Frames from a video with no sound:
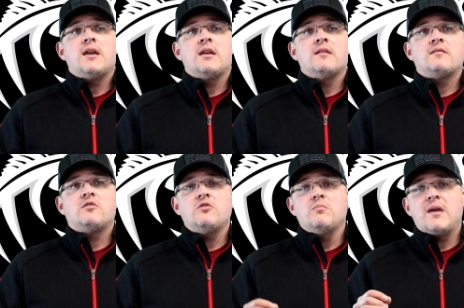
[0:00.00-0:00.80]
is
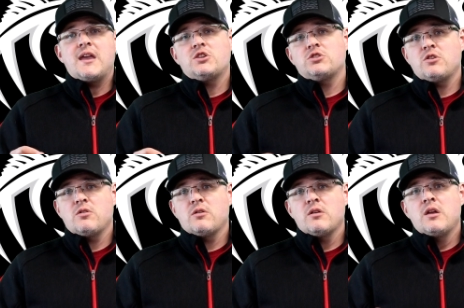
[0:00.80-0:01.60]
to make
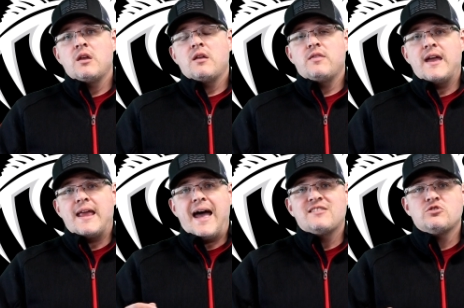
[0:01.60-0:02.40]
sure that
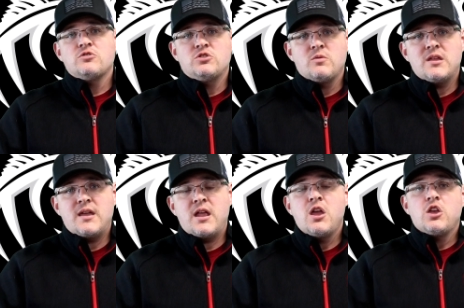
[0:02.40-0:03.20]
as you're doing
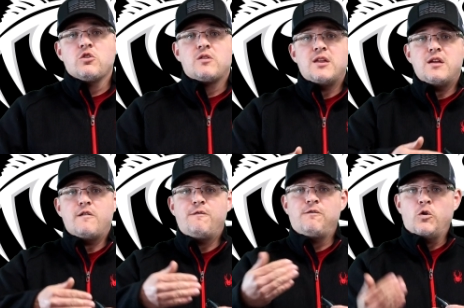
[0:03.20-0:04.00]
that, you're getting
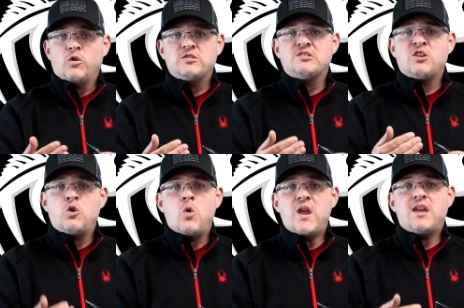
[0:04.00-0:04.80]
a full,
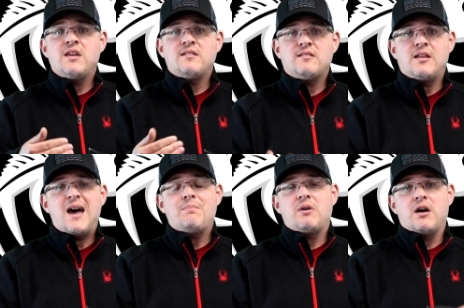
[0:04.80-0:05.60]
quick
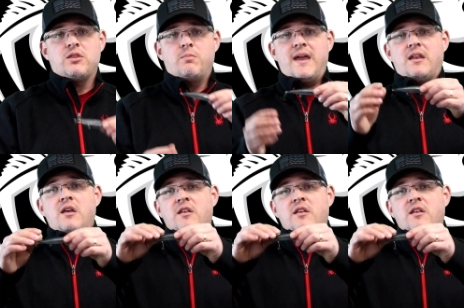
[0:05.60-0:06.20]
stop on the bait.